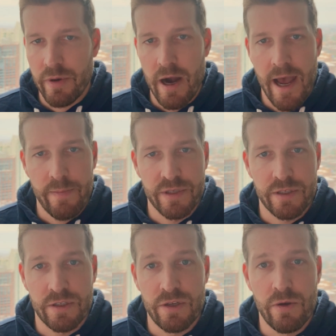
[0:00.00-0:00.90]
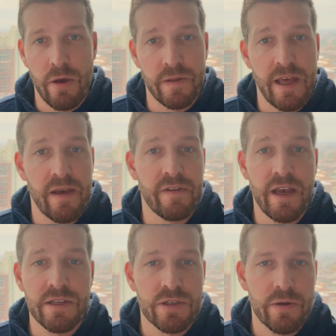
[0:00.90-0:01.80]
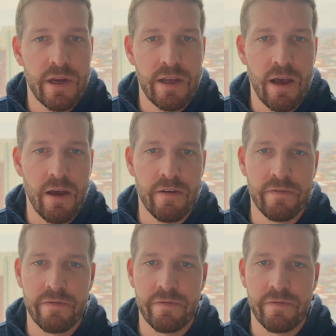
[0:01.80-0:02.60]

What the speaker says: Perhaps you know that they have a history of